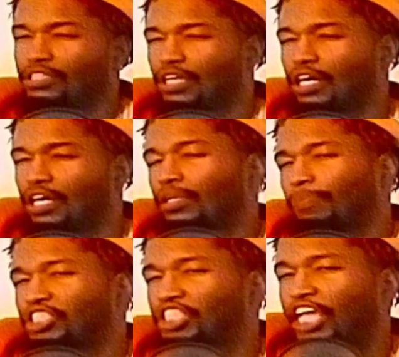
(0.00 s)
other
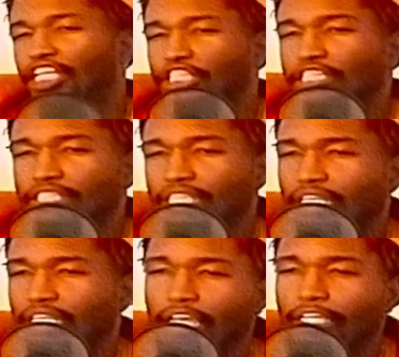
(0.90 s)
projections and
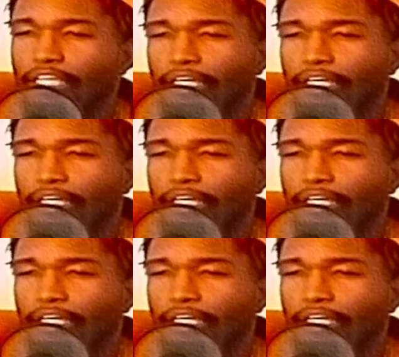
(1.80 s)
like